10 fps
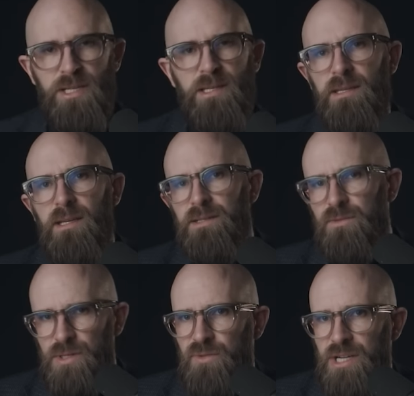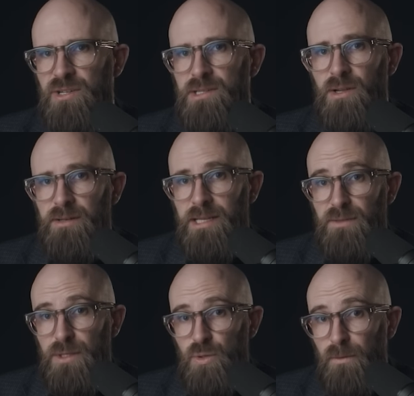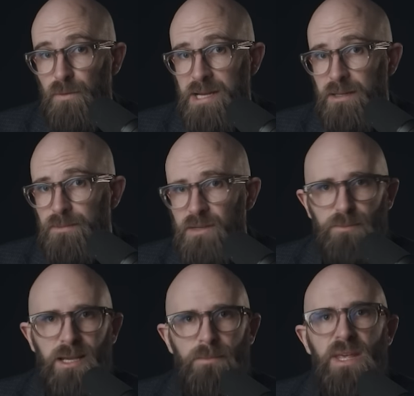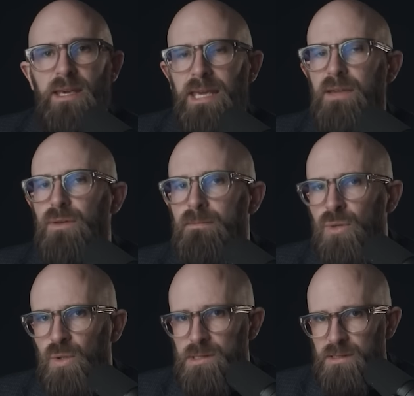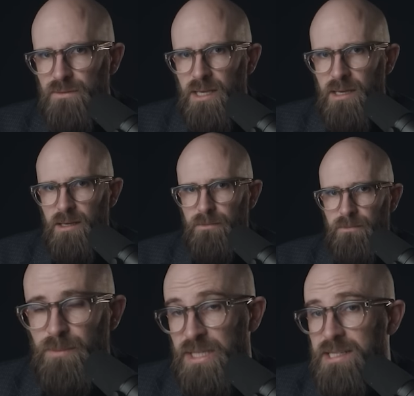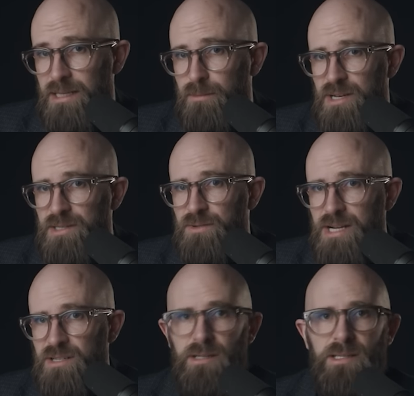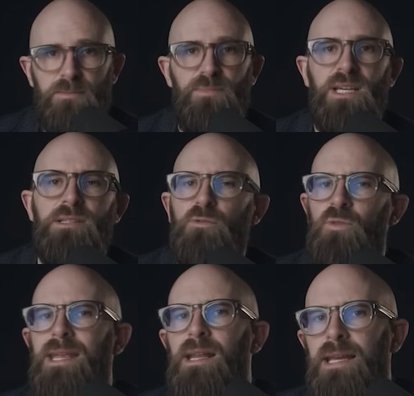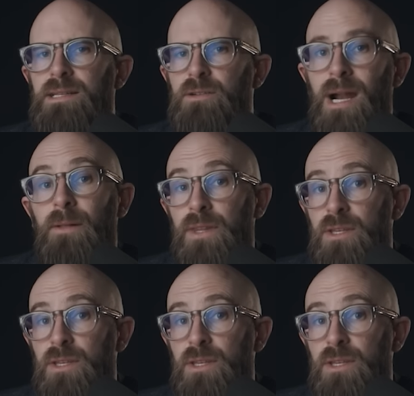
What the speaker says: recent years, restrictions on individual freedoms have become even more severe. The Berdi administration has begun to regulate around the